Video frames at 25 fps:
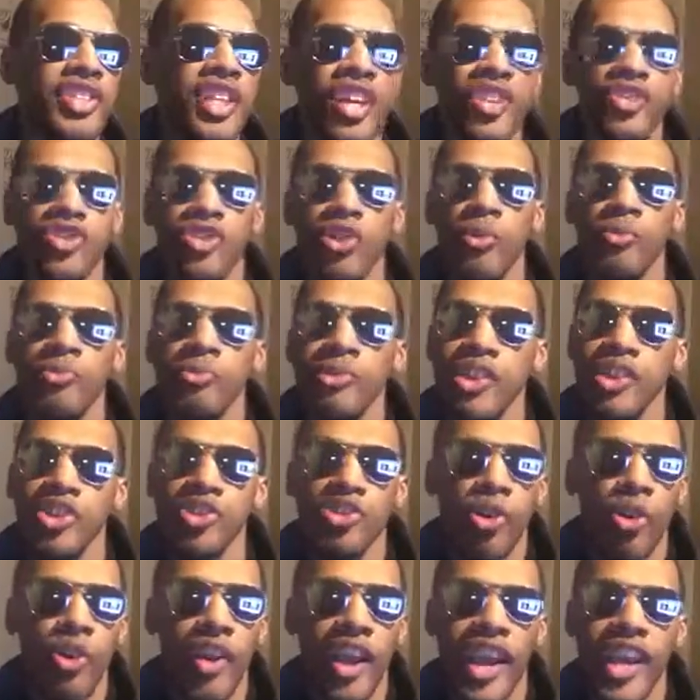done so, please
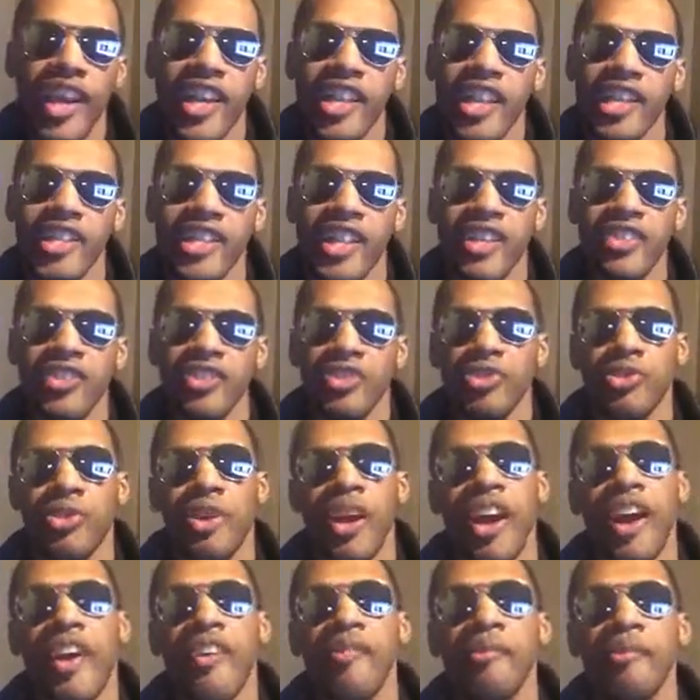go ahead and click that
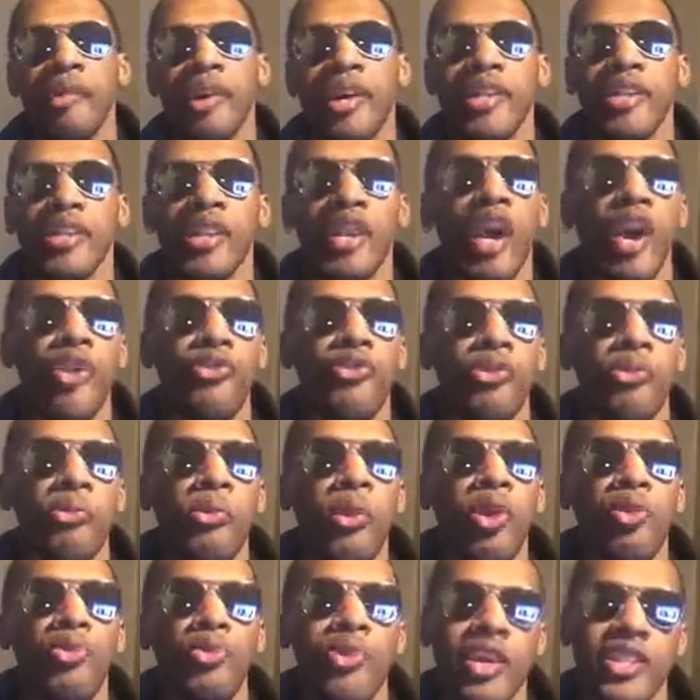subscribe button for
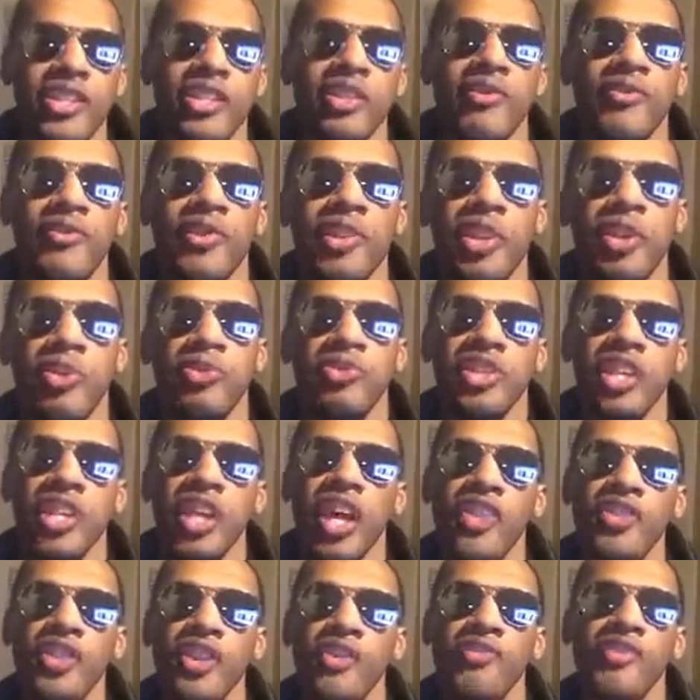more wrestling videos and
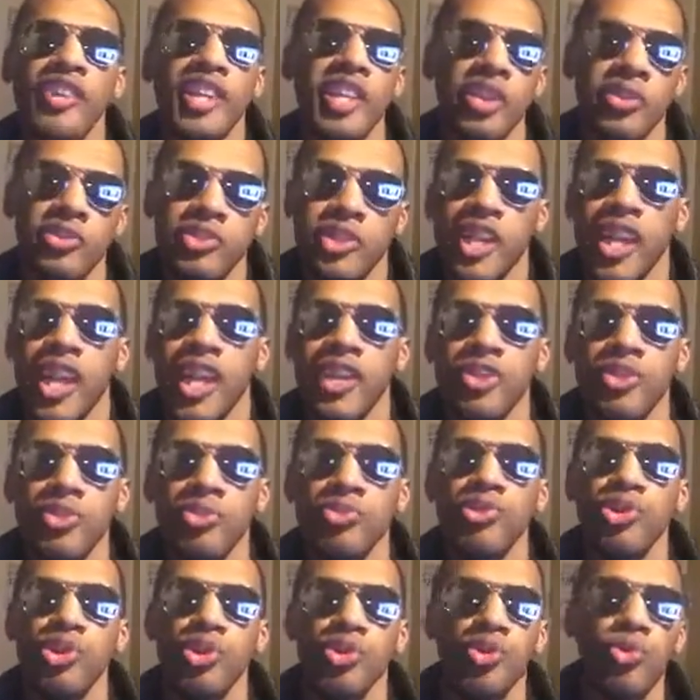other videos that I
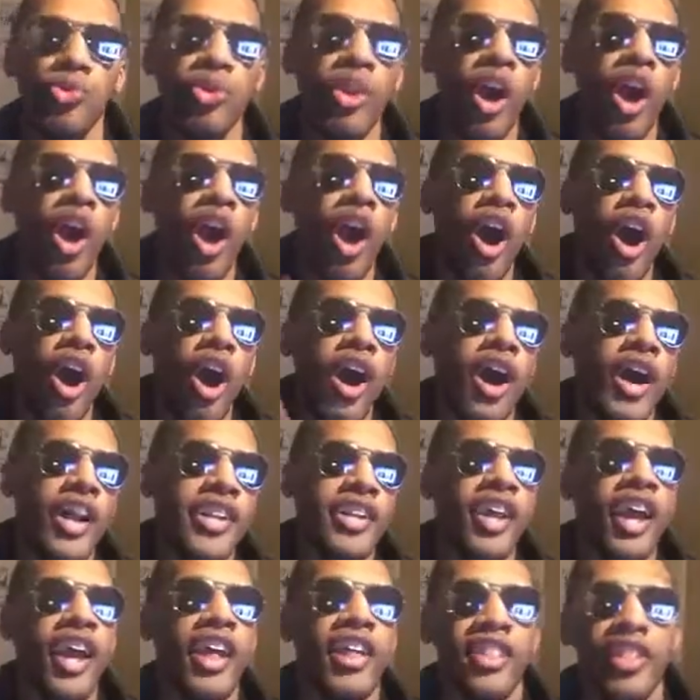do
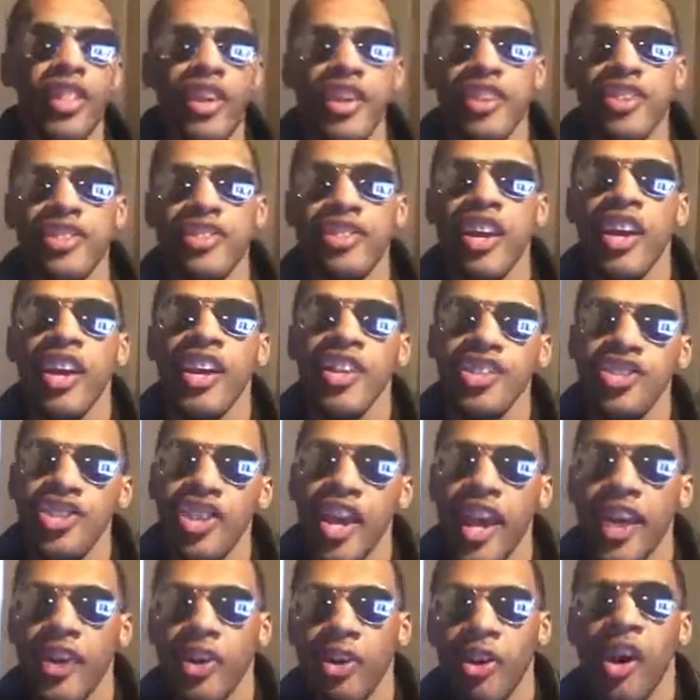on this
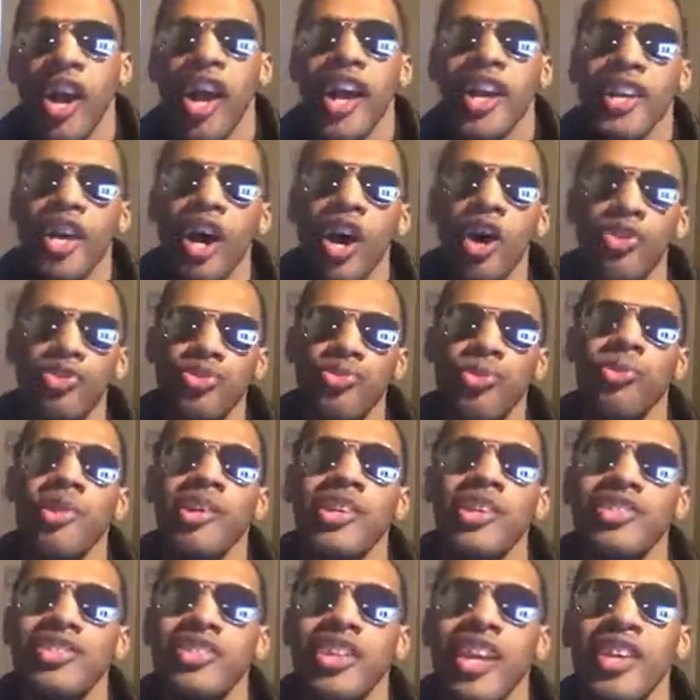channel. And I also
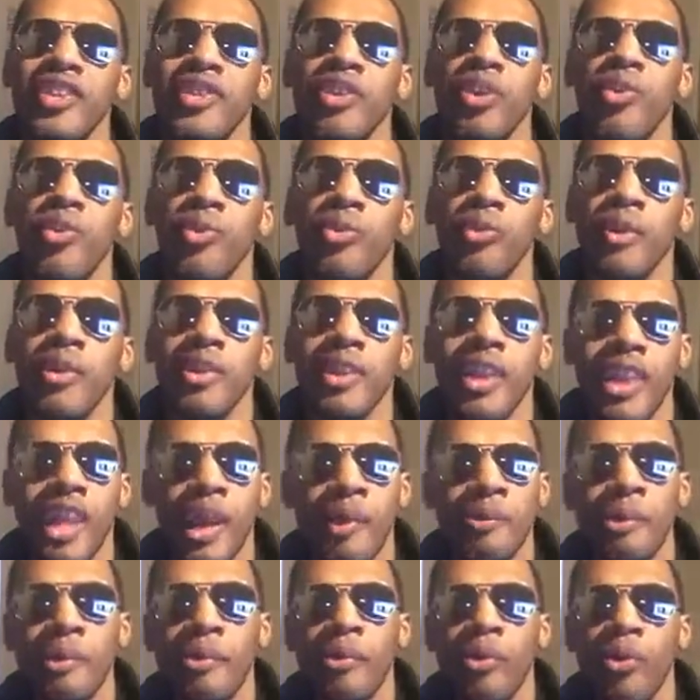want to say, you know, a
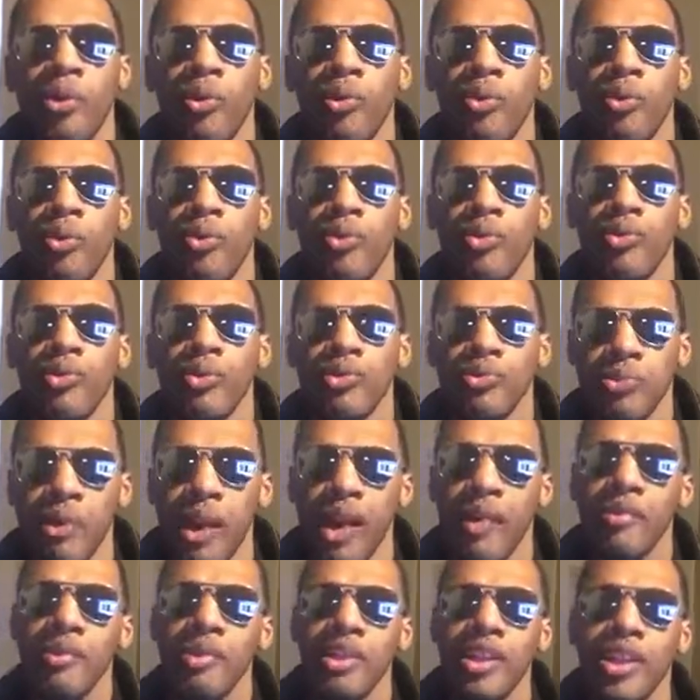lot of people were
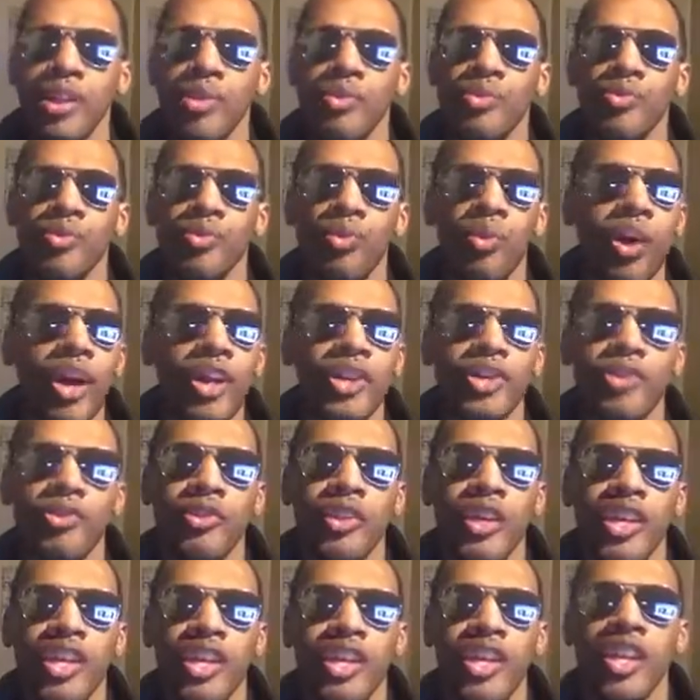probably
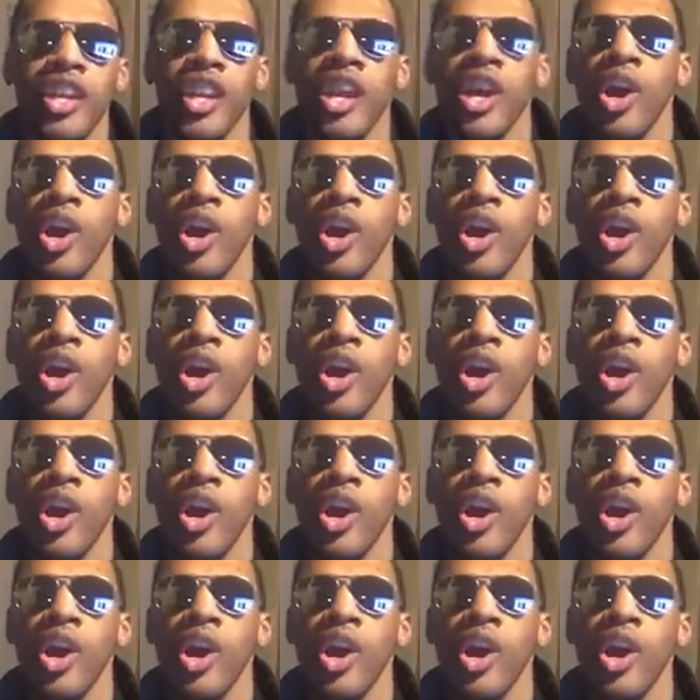wondering,